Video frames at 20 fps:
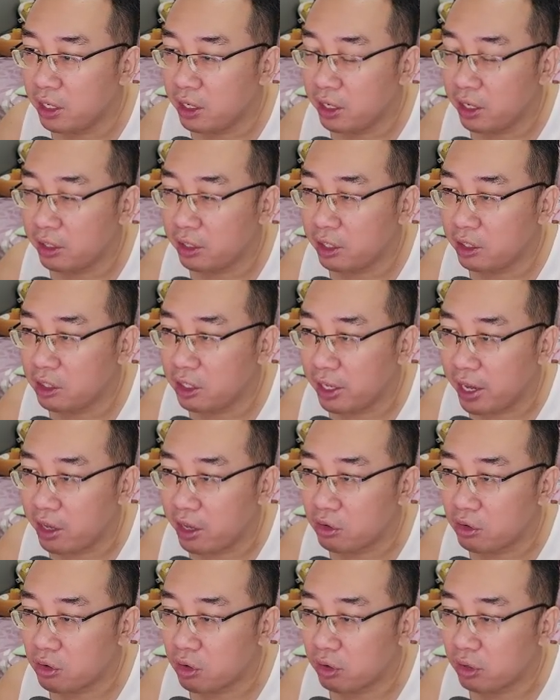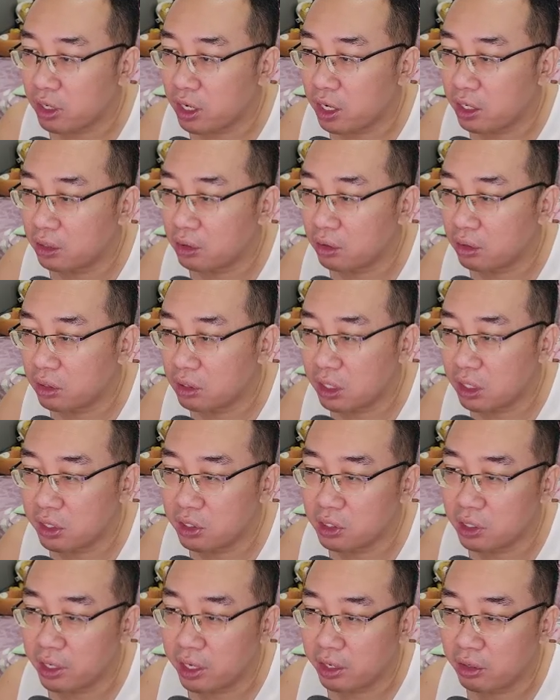and then the Astrock card is
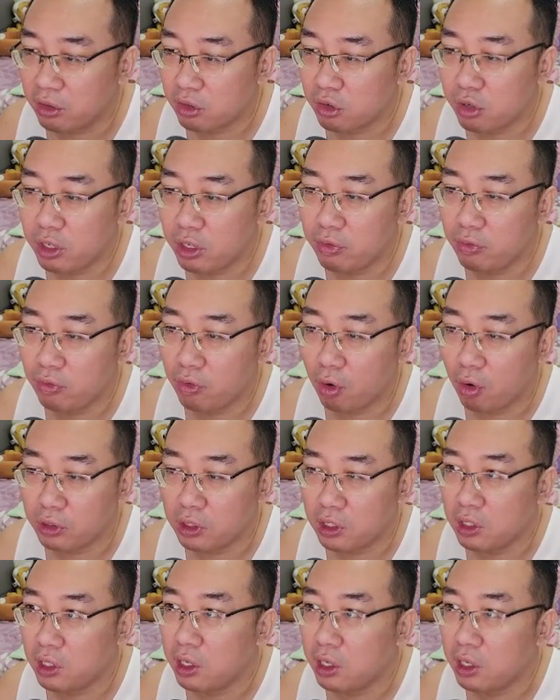listed at 340.